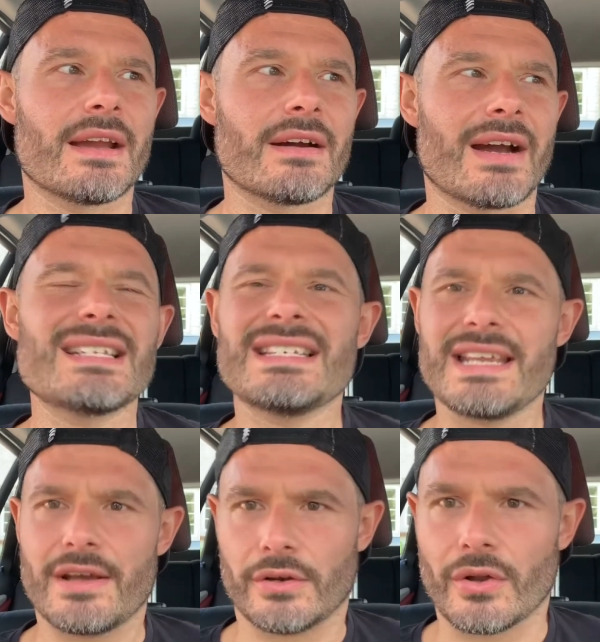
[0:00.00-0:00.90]
I
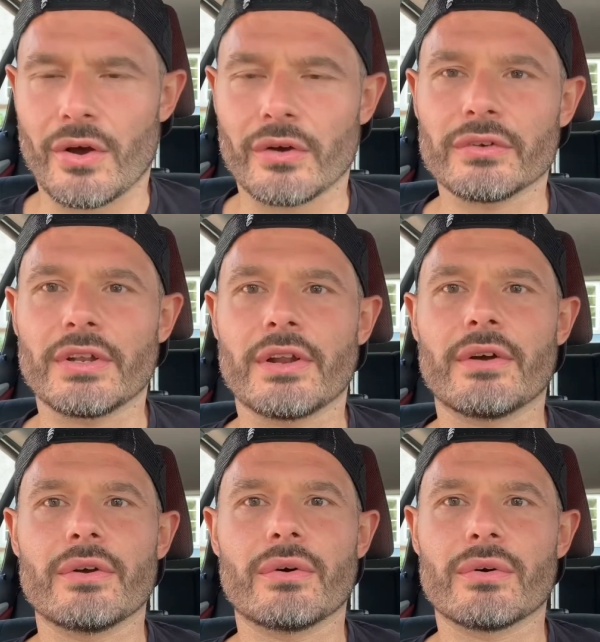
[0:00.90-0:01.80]
see it a lot, you
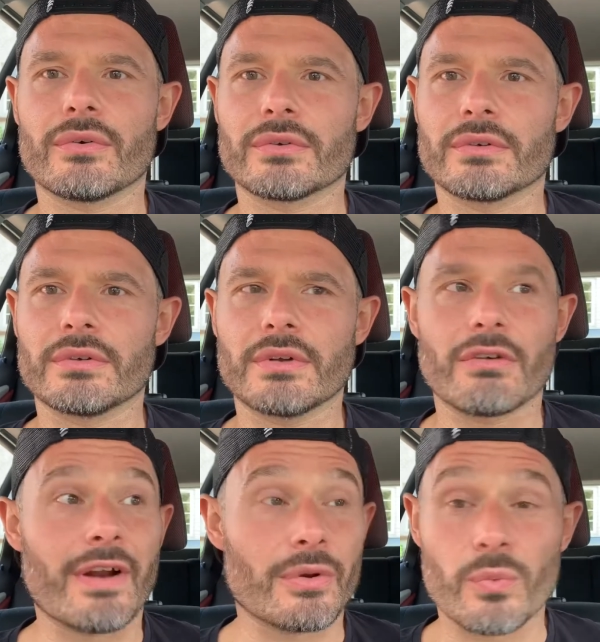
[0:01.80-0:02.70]
know, on
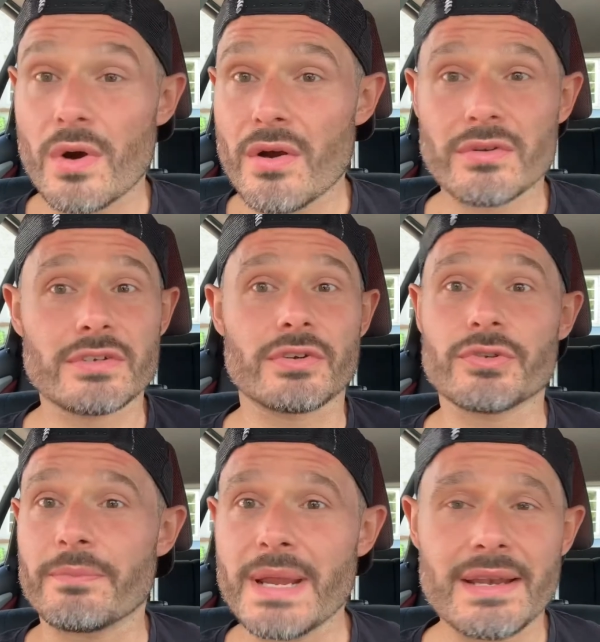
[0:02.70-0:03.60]
around the world,
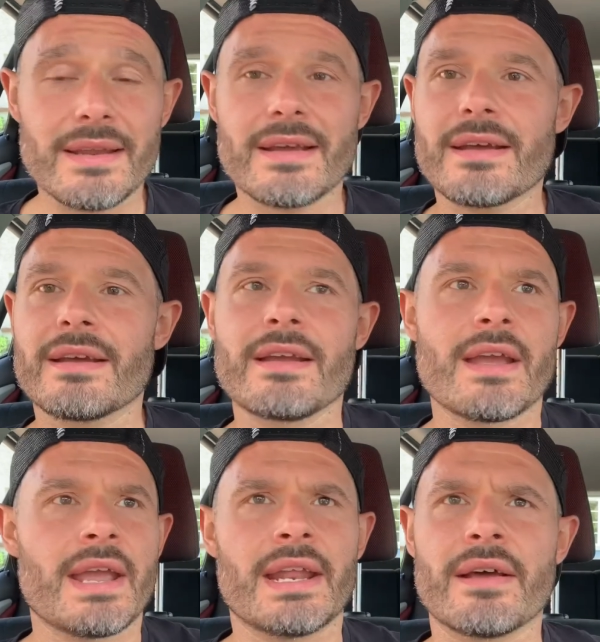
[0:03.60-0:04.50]
social media,
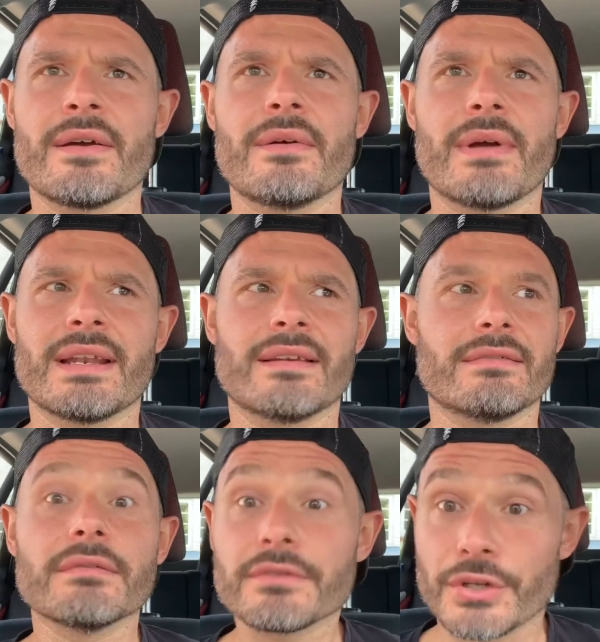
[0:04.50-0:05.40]
you know,
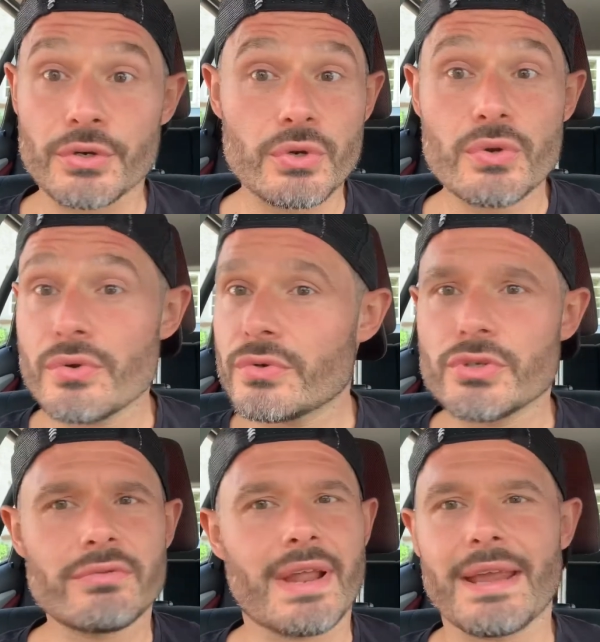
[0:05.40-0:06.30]
and the news,
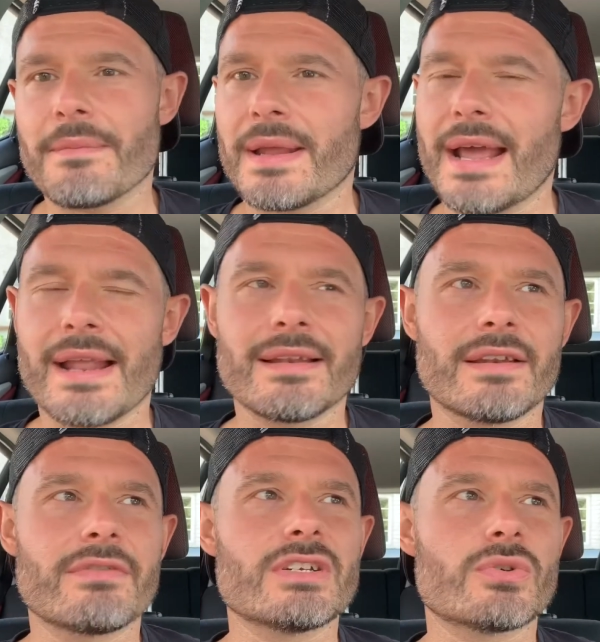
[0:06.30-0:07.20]
you name it. And
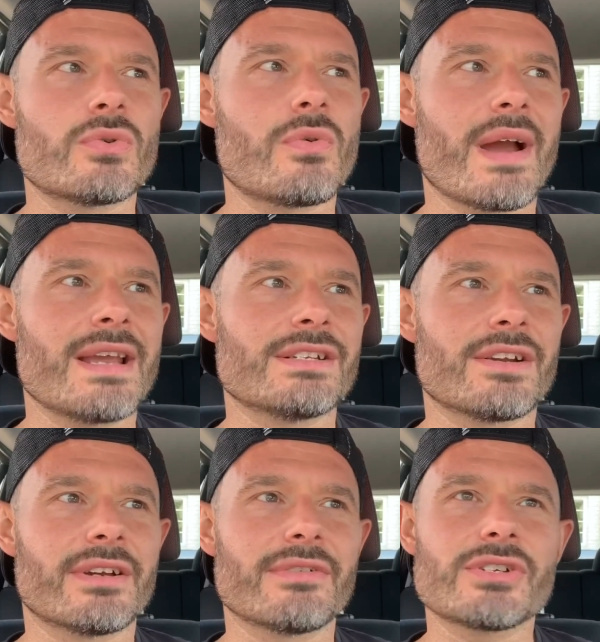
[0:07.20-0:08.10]
there is always, you
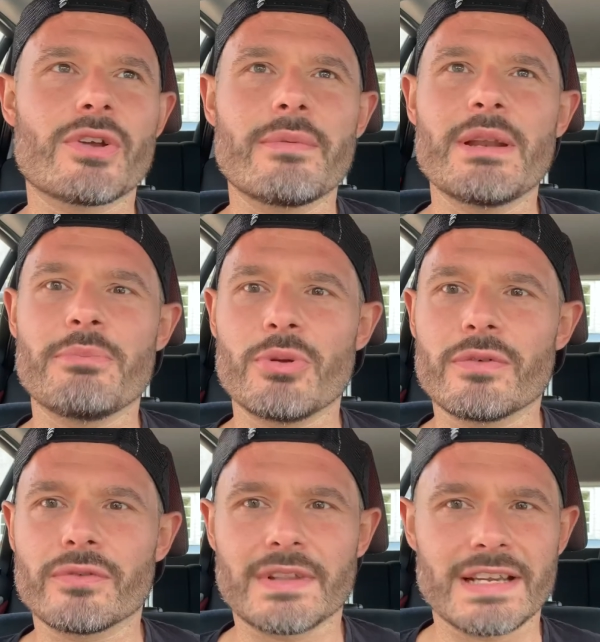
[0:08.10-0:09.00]
know, there are so many
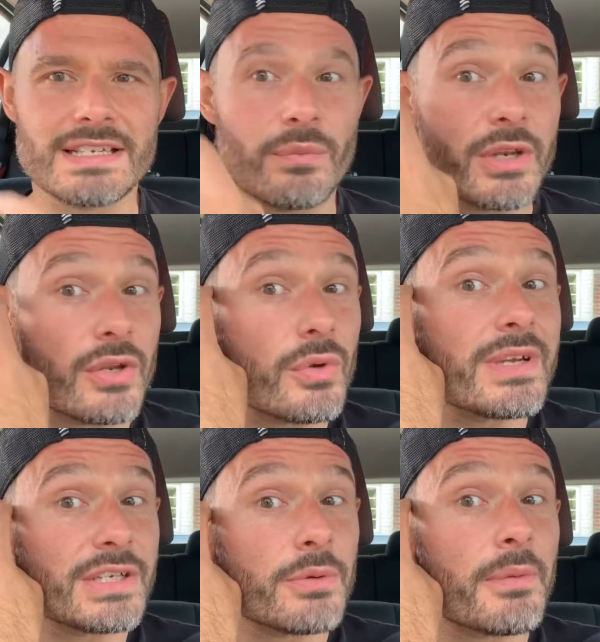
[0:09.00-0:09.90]
beautiful things that we do
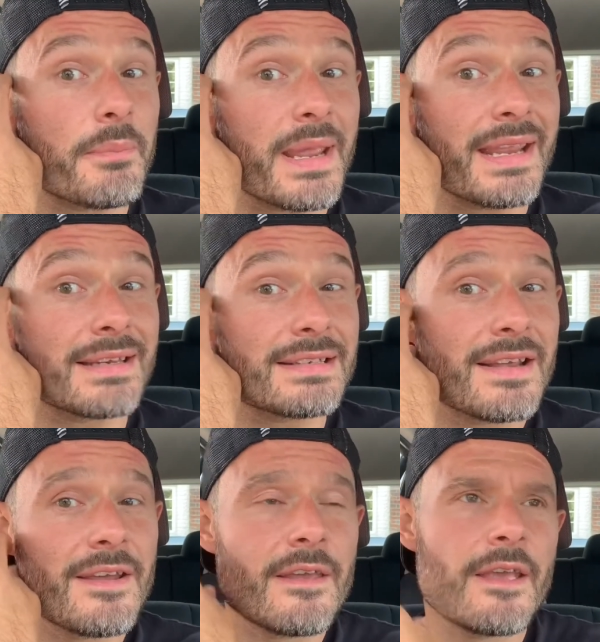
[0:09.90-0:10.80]
as human beings.
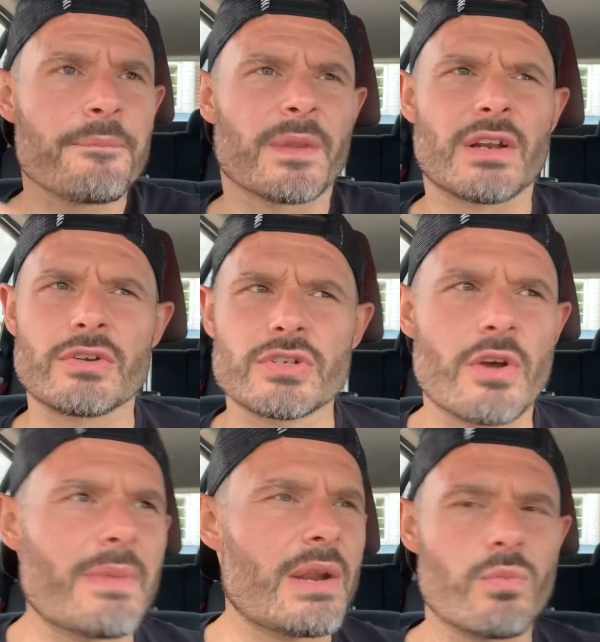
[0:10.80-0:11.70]
You know, so
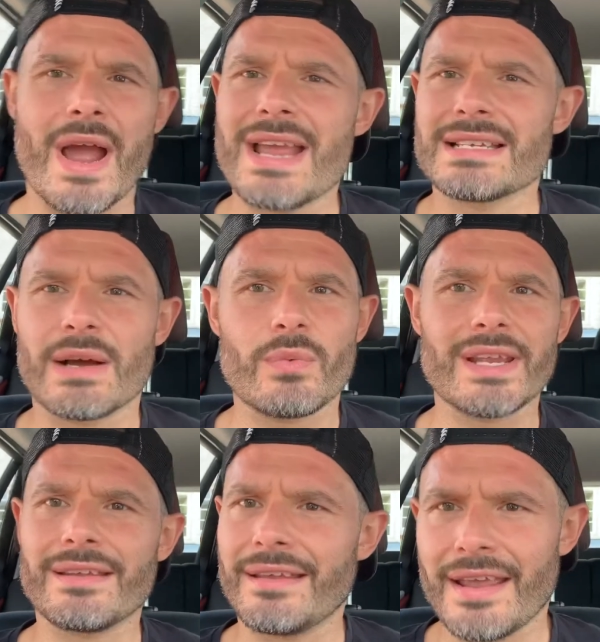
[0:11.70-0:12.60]
many ways that we
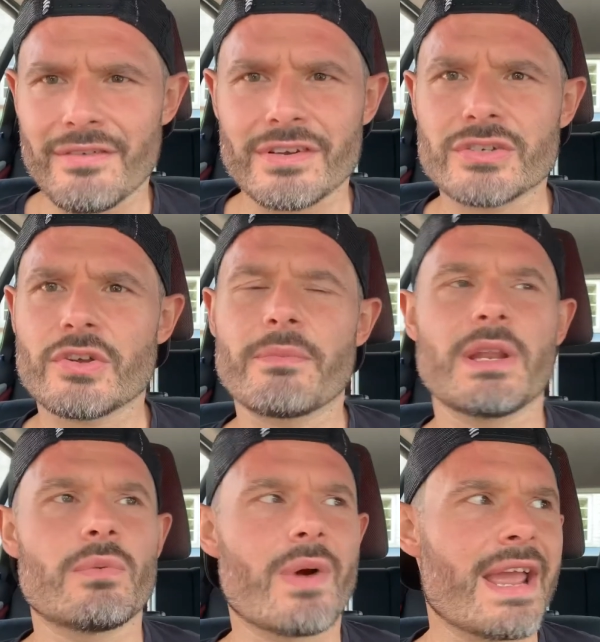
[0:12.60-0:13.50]
give and so
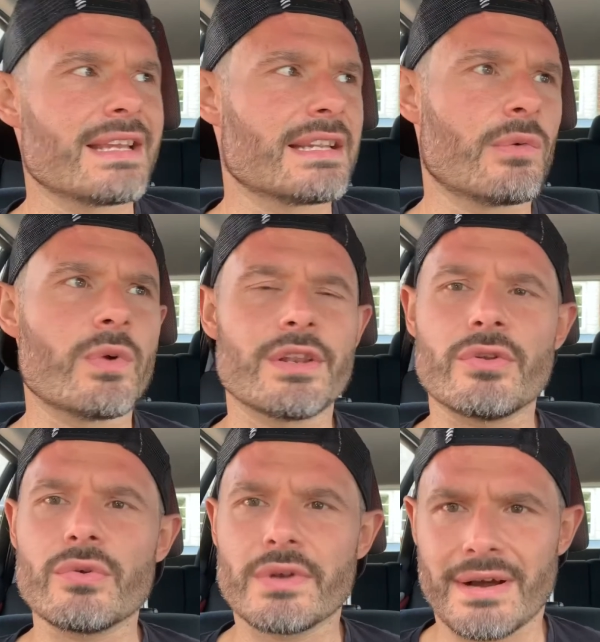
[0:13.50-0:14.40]
many ways that we
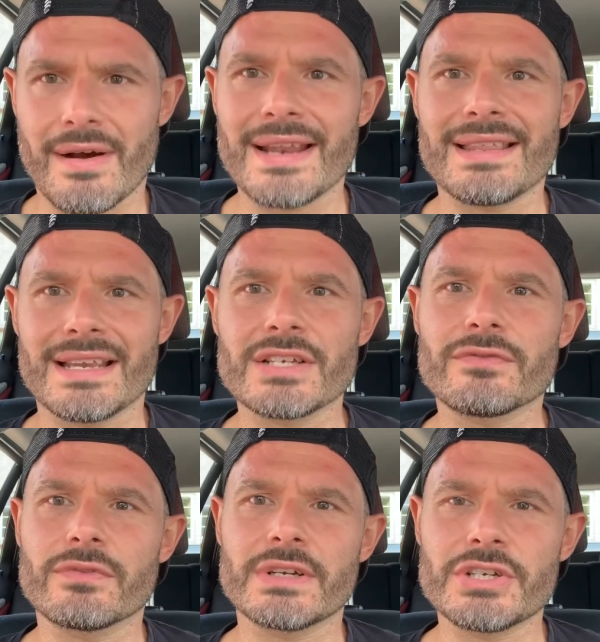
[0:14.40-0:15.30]
do kind things
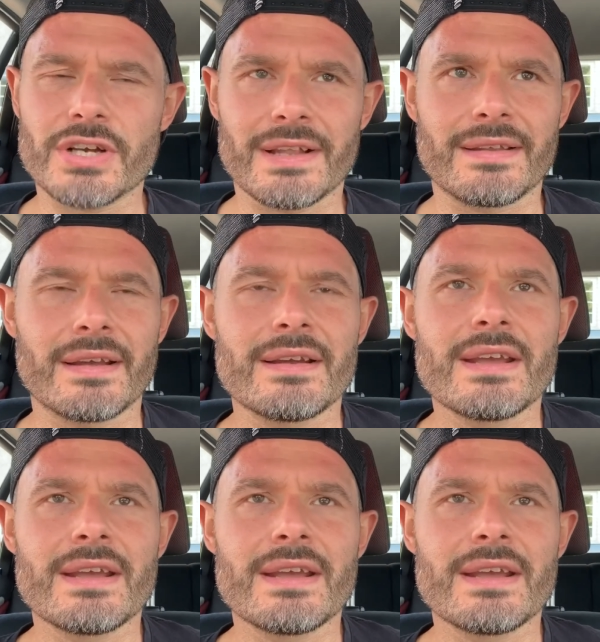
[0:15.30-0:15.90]
for each other.